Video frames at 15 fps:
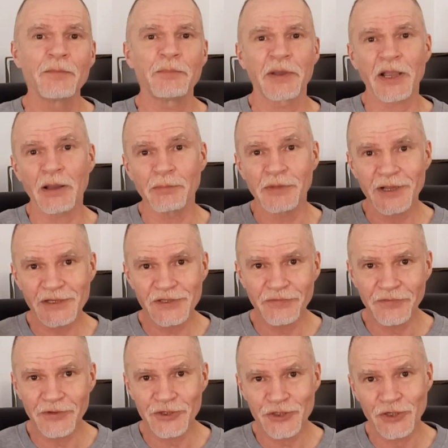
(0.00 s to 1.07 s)
become less
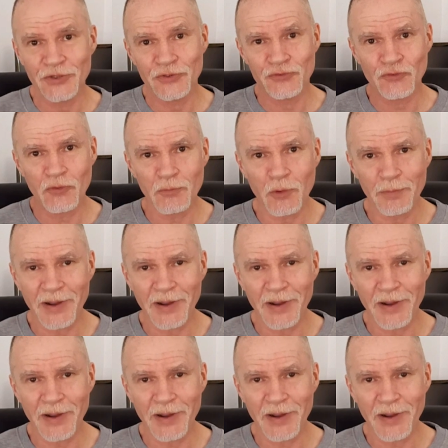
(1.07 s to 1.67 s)
efficient, draw more